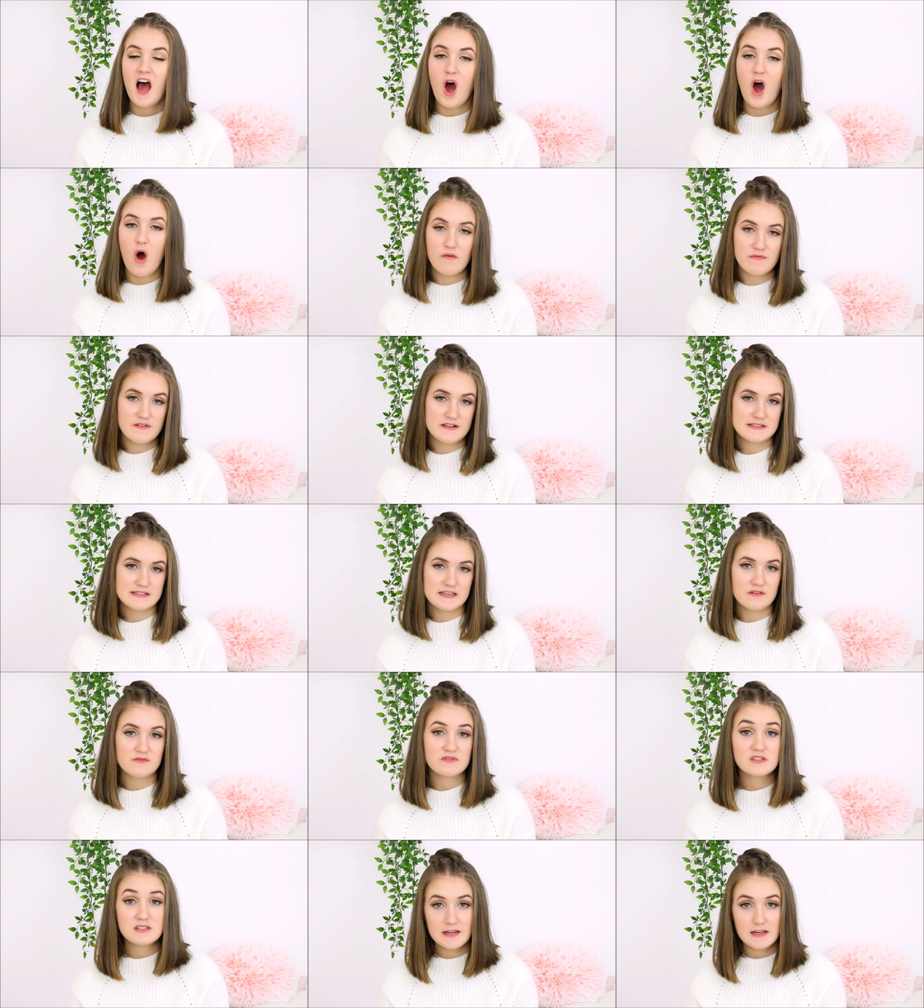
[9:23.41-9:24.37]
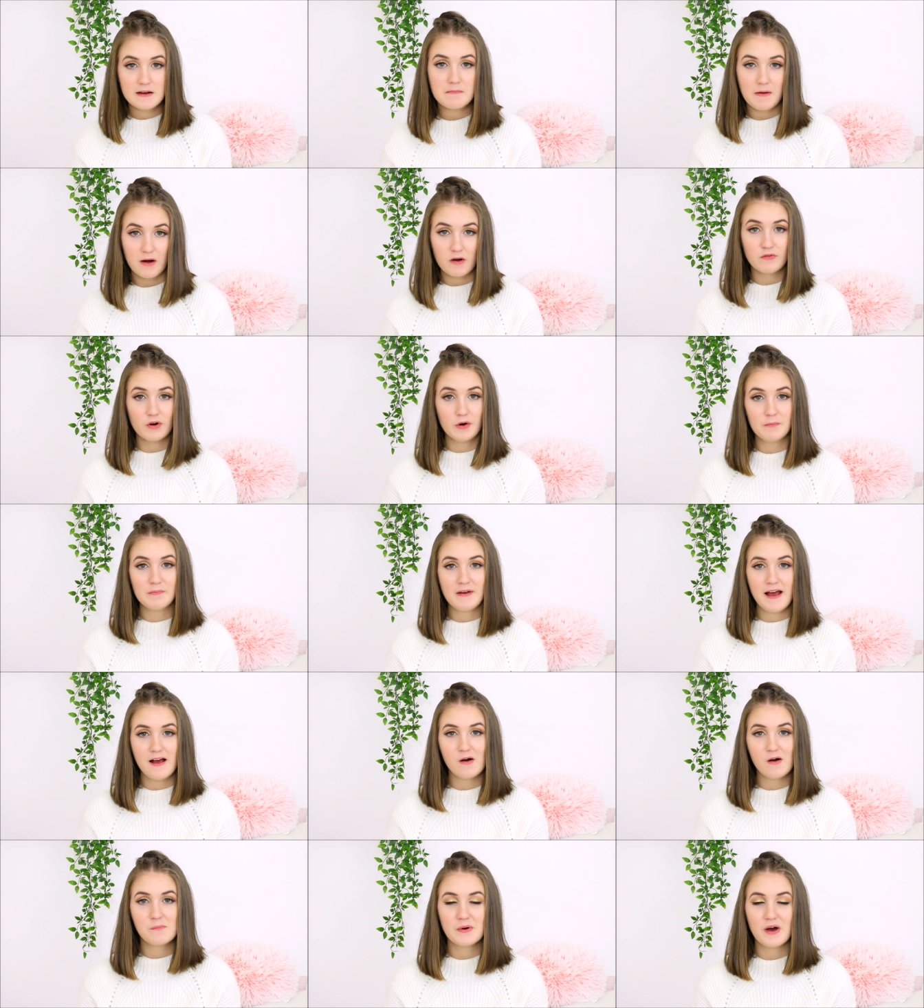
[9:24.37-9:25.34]
Obviously you've seen my room
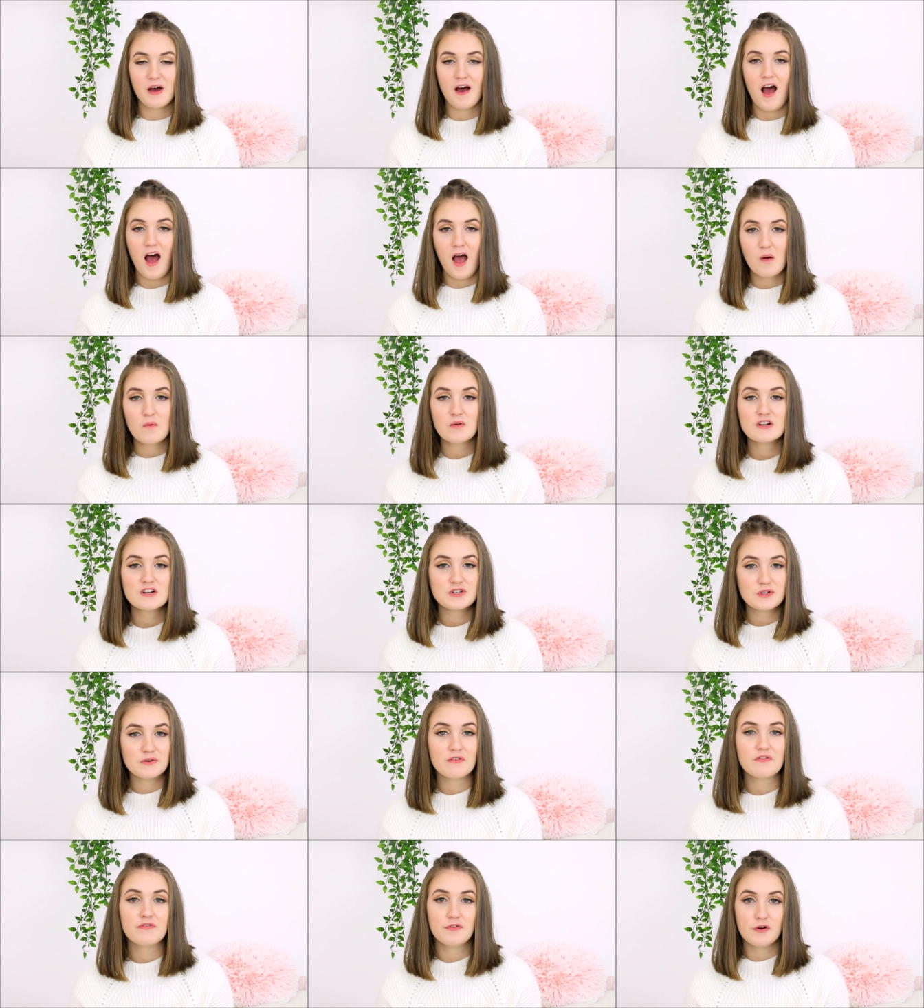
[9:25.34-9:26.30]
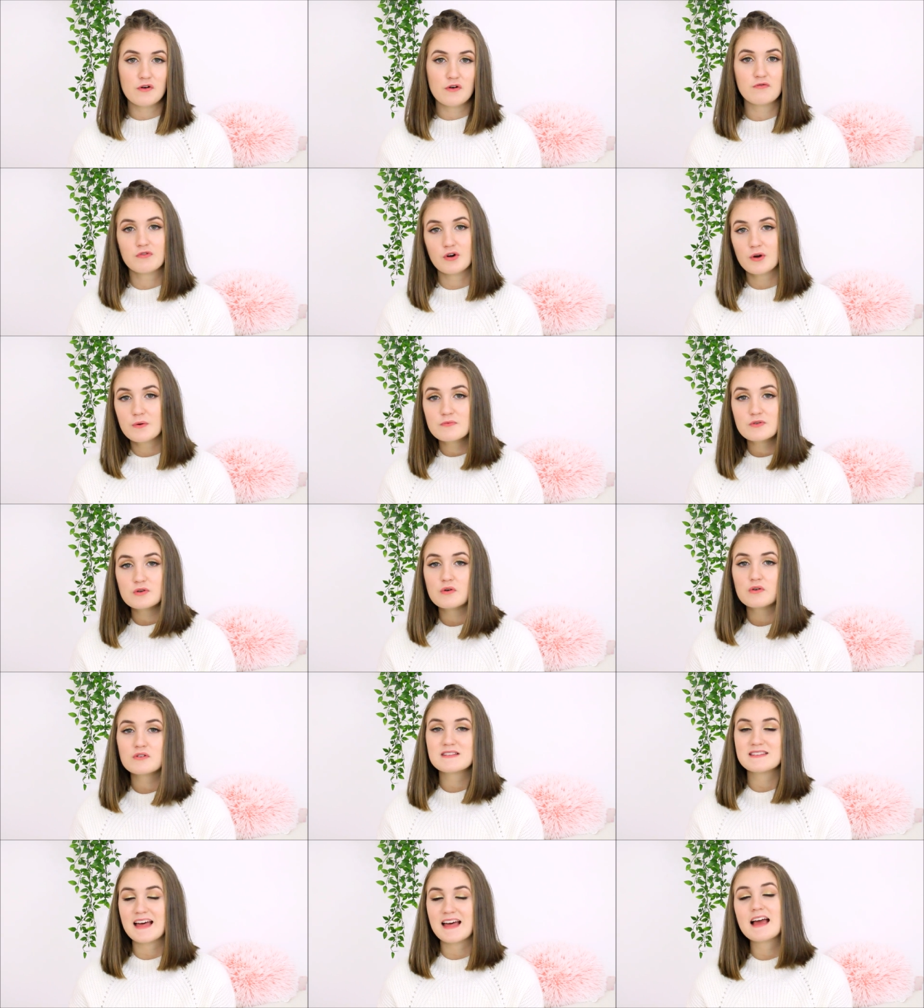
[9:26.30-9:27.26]
now, but I want to do a full room tour,
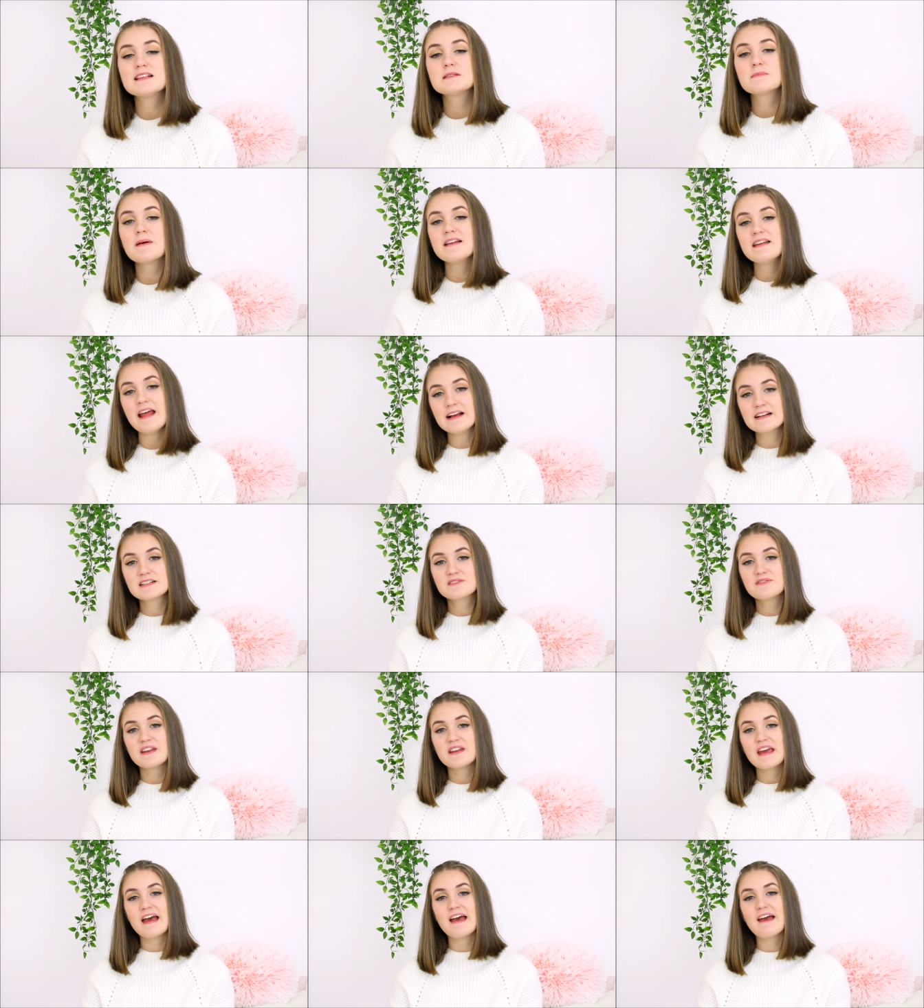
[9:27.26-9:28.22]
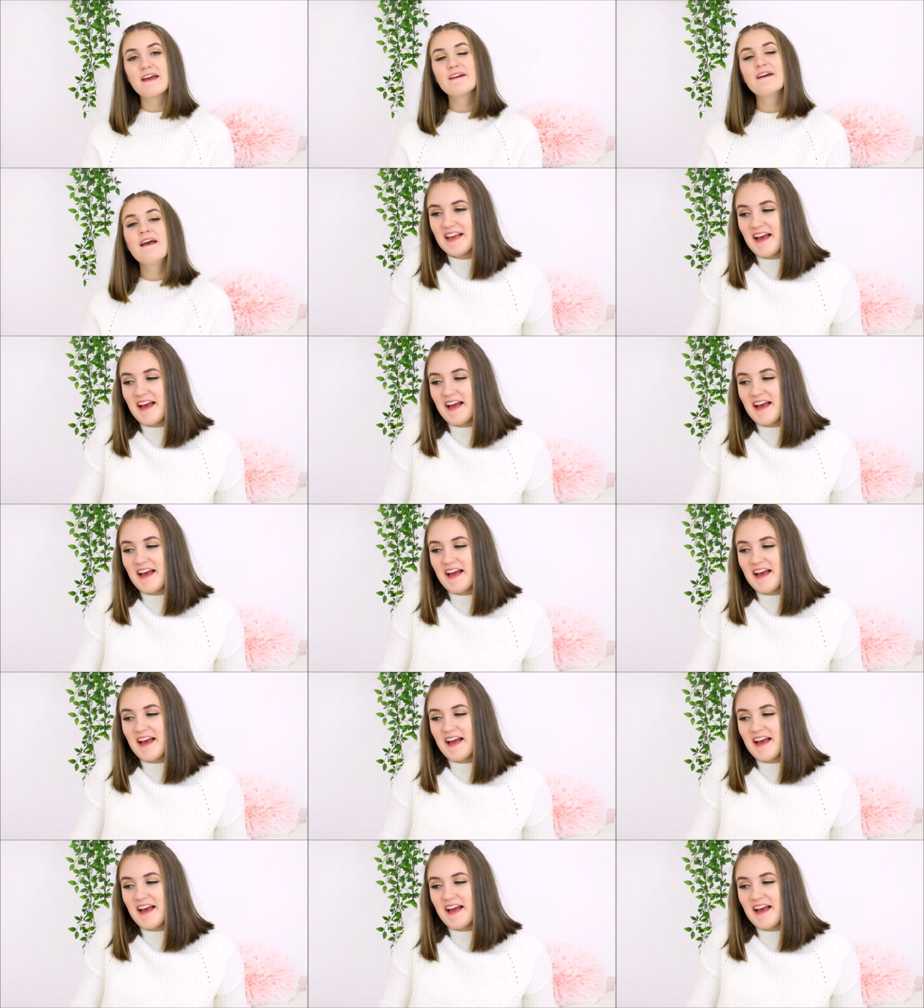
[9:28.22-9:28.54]
so that is my next video.